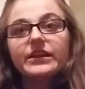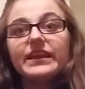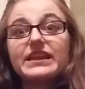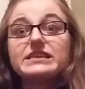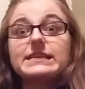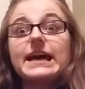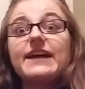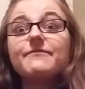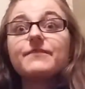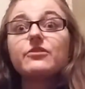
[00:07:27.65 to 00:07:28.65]
And I
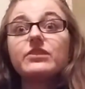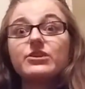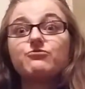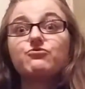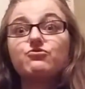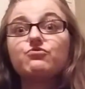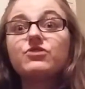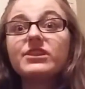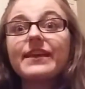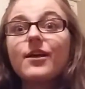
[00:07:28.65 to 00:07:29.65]
found that it
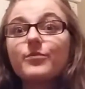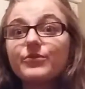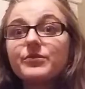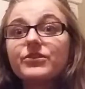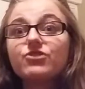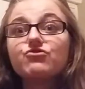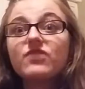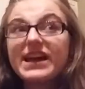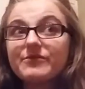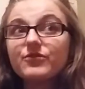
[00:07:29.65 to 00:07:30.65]
really helps with the
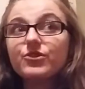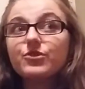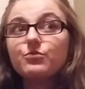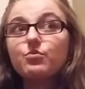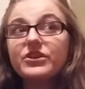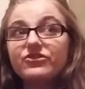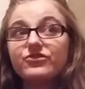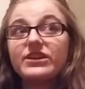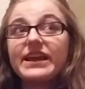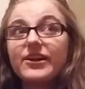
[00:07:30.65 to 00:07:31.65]
dry,
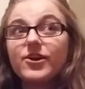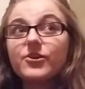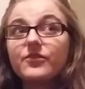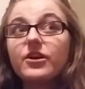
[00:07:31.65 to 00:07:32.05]
wintry air.